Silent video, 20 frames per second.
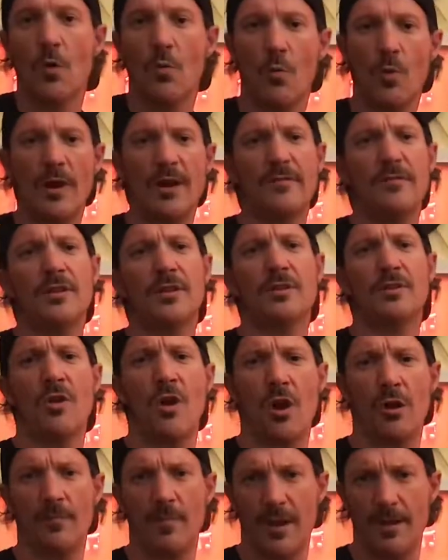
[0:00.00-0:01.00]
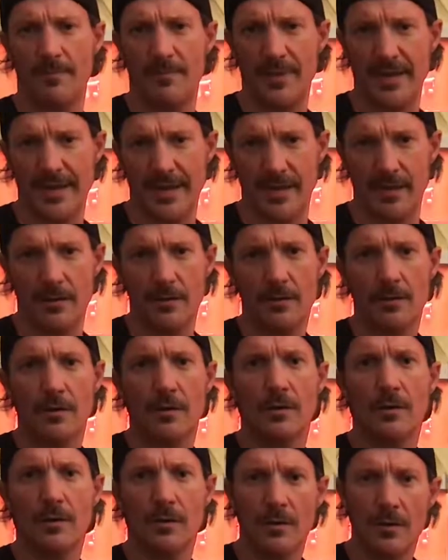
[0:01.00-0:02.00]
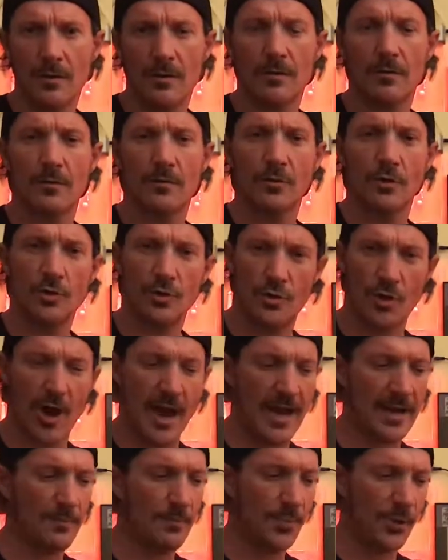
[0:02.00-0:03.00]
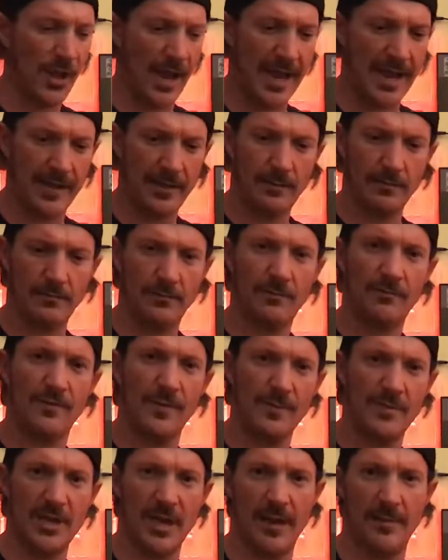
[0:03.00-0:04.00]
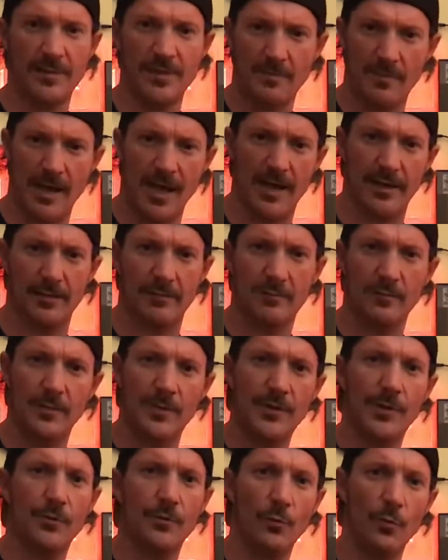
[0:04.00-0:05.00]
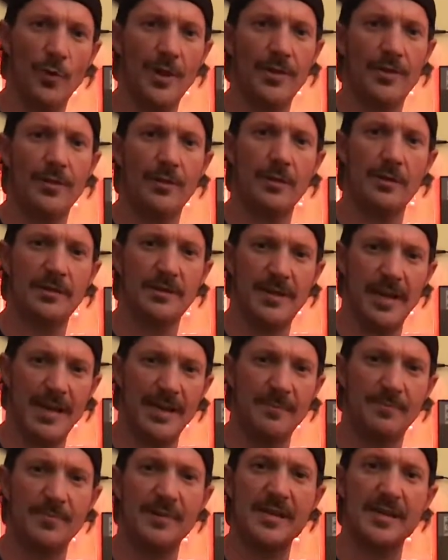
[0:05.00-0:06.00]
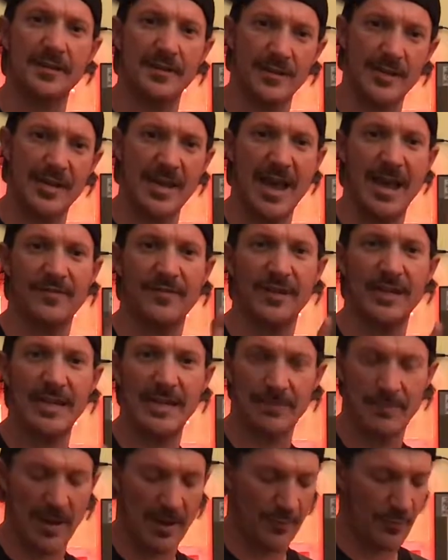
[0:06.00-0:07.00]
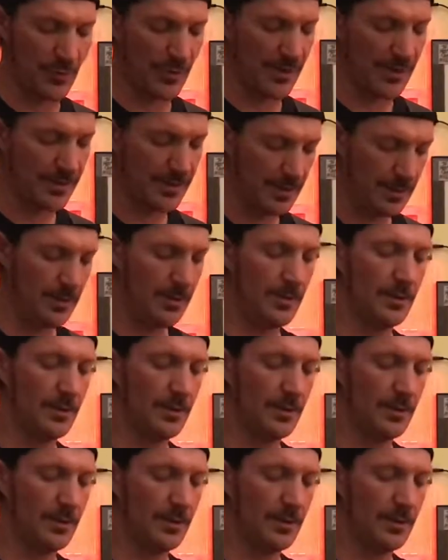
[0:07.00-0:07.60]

Whatever the song might be, try and play it from top to bottom with a steady beat that you have to keep up with.